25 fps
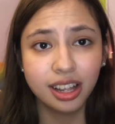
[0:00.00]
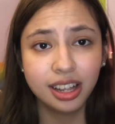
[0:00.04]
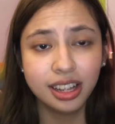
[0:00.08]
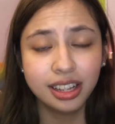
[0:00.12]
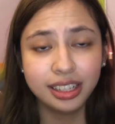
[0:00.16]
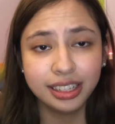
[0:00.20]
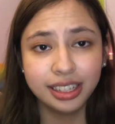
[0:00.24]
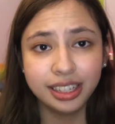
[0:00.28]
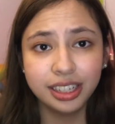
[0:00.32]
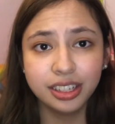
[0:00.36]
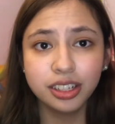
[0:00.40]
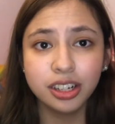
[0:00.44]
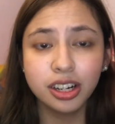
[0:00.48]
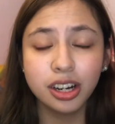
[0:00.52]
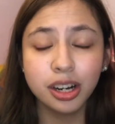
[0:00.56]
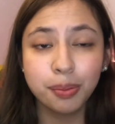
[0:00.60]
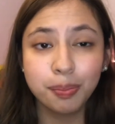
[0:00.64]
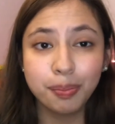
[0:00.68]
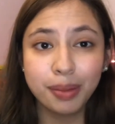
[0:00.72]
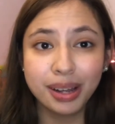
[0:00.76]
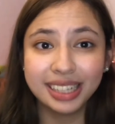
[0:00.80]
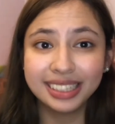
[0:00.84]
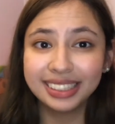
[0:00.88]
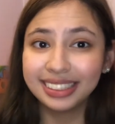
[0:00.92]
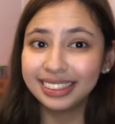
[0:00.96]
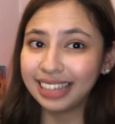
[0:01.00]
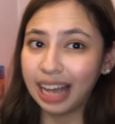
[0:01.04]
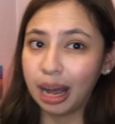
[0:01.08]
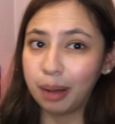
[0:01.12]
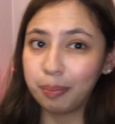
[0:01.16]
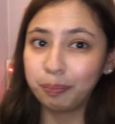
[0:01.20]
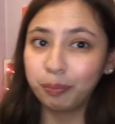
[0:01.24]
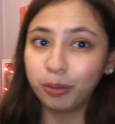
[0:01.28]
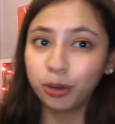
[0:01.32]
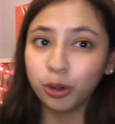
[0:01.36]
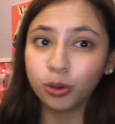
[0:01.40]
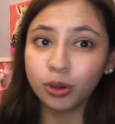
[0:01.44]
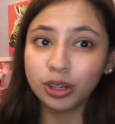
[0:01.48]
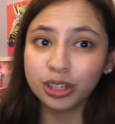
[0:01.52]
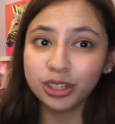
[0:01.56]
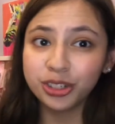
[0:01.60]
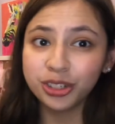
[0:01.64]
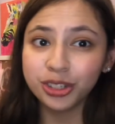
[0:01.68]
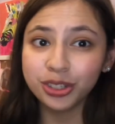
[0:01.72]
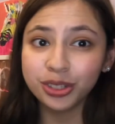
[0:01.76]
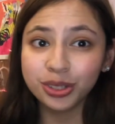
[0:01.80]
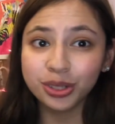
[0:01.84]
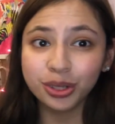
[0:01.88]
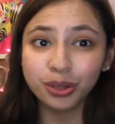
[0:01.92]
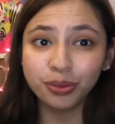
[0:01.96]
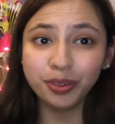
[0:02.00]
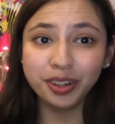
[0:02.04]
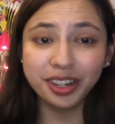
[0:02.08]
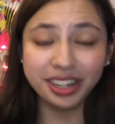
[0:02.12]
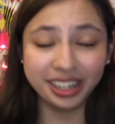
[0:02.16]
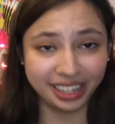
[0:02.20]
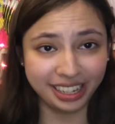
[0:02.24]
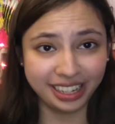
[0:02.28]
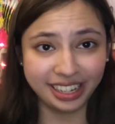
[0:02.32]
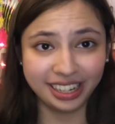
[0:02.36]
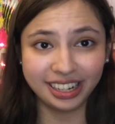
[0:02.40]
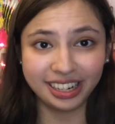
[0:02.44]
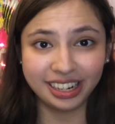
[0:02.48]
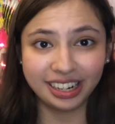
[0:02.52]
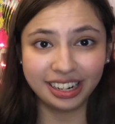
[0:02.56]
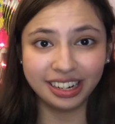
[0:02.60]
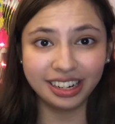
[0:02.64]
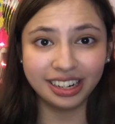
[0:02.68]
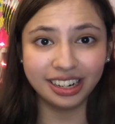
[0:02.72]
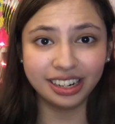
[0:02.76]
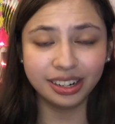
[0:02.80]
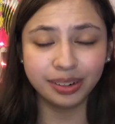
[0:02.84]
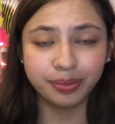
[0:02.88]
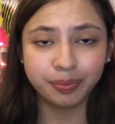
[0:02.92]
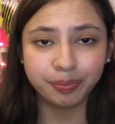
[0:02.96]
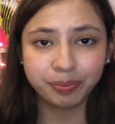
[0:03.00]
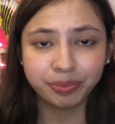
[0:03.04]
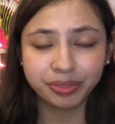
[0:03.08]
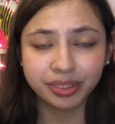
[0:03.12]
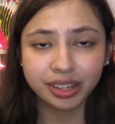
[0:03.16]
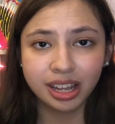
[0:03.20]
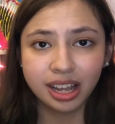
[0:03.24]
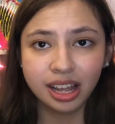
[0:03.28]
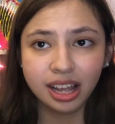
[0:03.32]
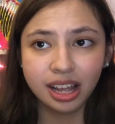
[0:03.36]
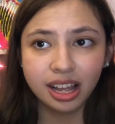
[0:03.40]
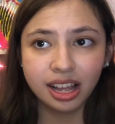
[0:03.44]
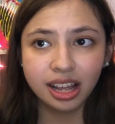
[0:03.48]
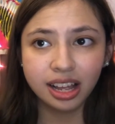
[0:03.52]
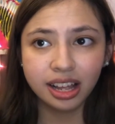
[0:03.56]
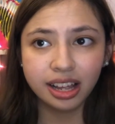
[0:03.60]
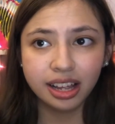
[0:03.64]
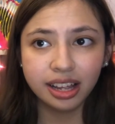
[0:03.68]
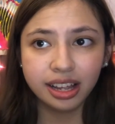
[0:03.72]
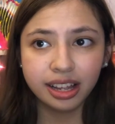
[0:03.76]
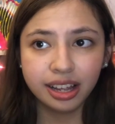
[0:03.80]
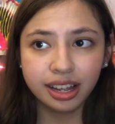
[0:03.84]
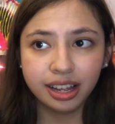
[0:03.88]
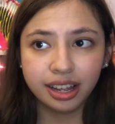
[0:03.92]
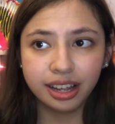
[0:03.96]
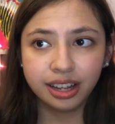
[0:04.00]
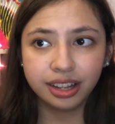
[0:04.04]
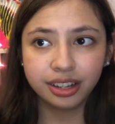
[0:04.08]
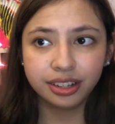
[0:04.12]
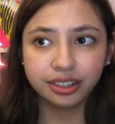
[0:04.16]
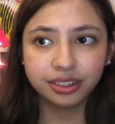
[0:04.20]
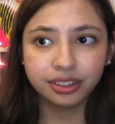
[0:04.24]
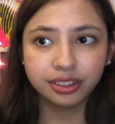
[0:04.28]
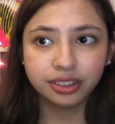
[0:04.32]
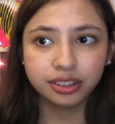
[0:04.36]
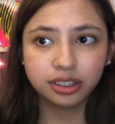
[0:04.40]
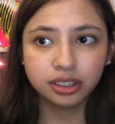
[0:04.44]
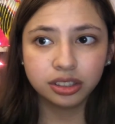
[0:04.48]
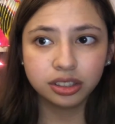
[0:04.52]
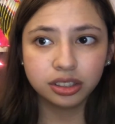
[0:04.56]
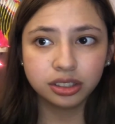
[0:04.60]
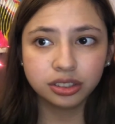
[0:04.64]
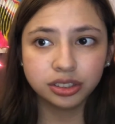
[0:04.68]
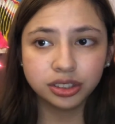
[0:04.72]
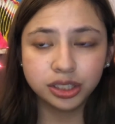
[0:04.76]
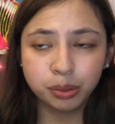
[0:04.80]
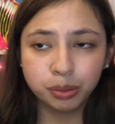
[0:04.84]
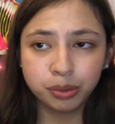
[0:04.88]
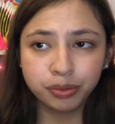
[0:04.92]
Here are my sample questions over here. And some